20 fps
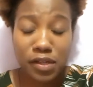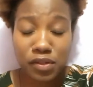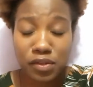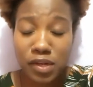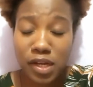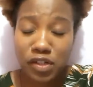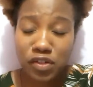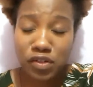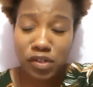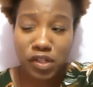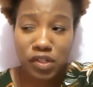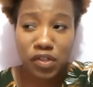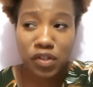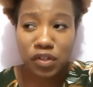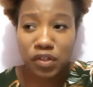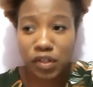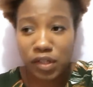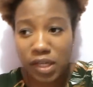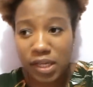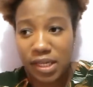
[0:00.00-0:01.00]
So naturally I
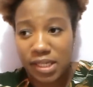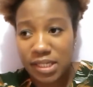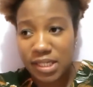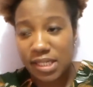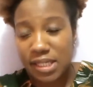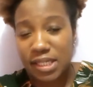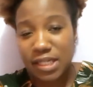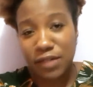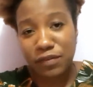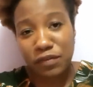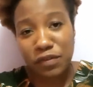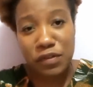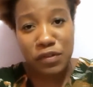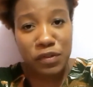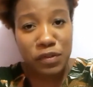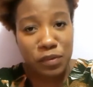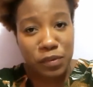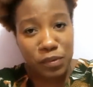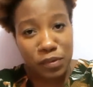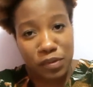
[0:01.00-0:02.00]
started looking into the different
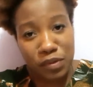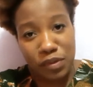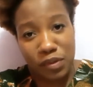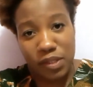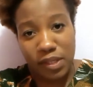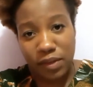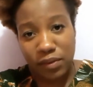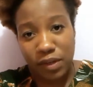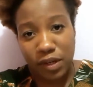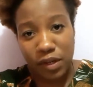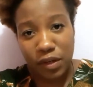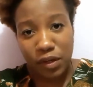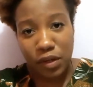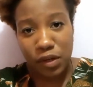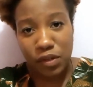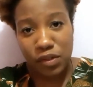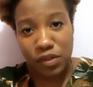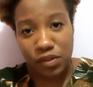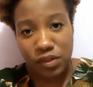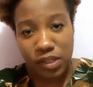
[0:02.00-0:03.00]
schools out here in
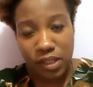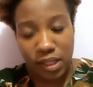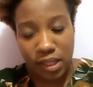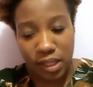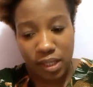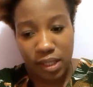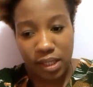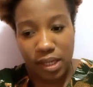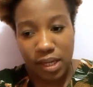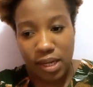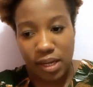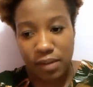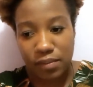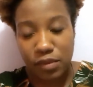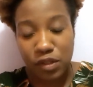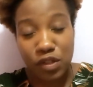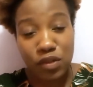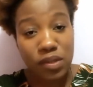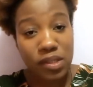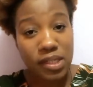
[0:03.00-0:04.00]
Costa Rica
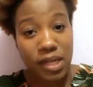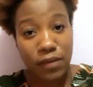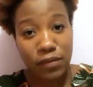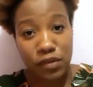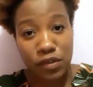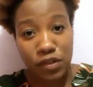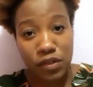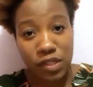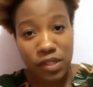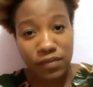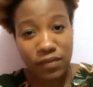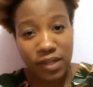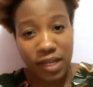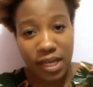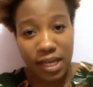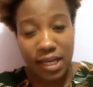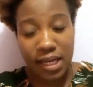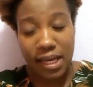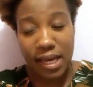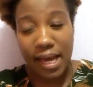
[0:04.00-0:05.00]
to do the TEFL
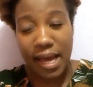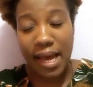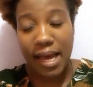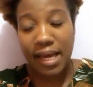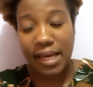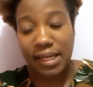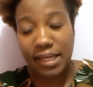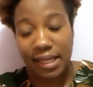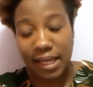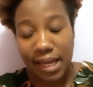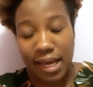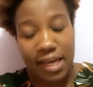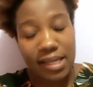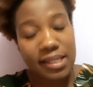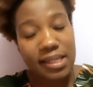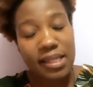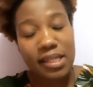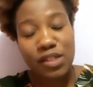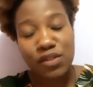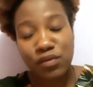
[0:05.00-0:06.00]
certificate, and
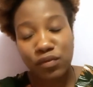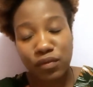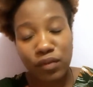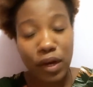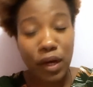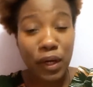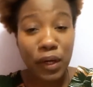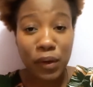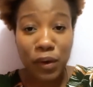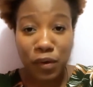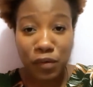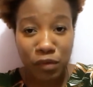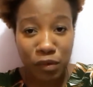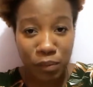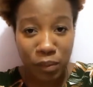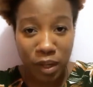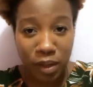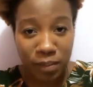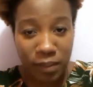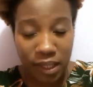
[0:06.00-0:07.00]
yes, it is very
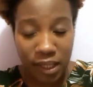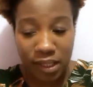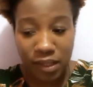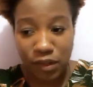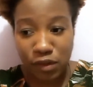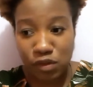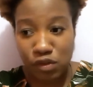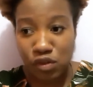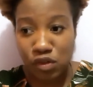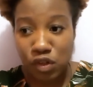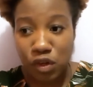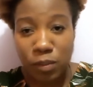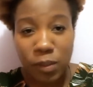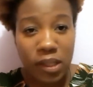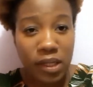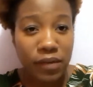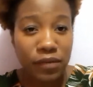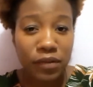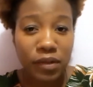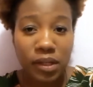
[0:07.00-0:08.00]
overwhelming. There are so
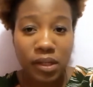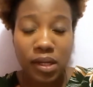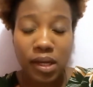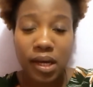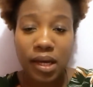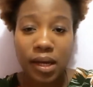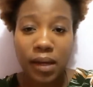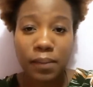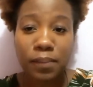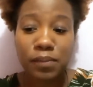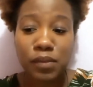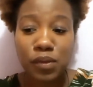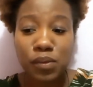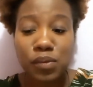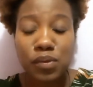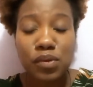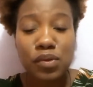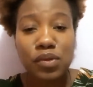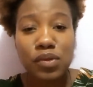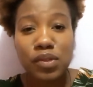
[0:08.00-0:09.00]
many different
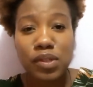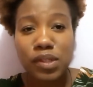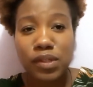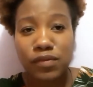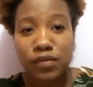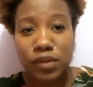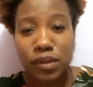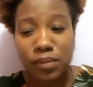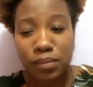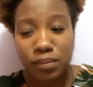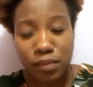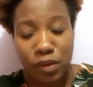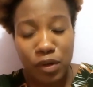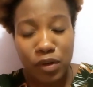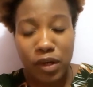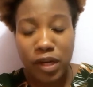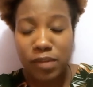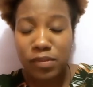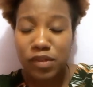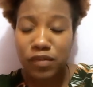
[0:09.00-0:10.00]
schools, different
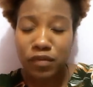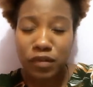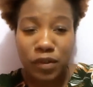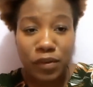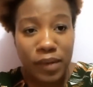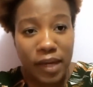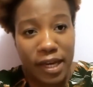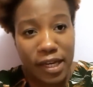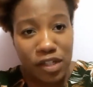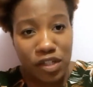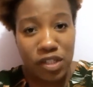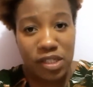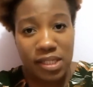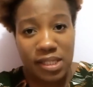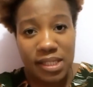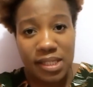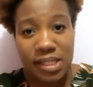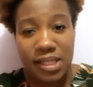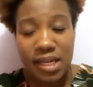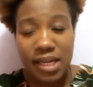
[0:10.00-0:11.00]
programs, different
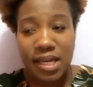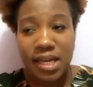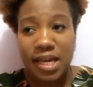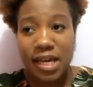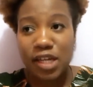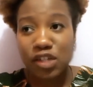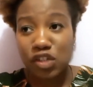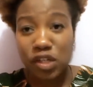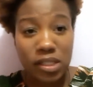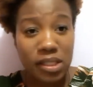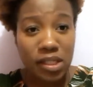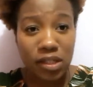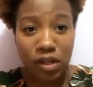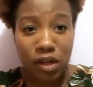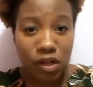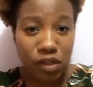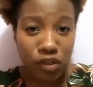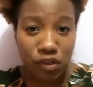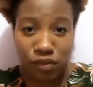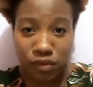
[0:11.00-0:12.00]
locations, just in
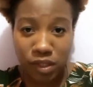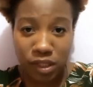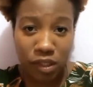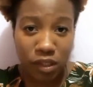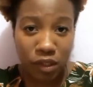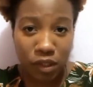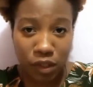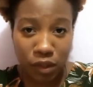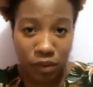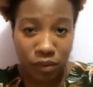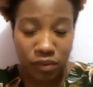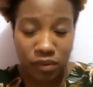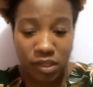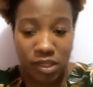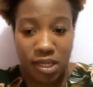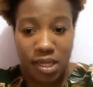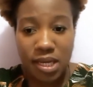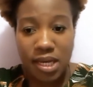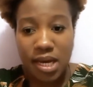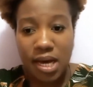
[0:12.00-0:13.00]
Costa Rica alone.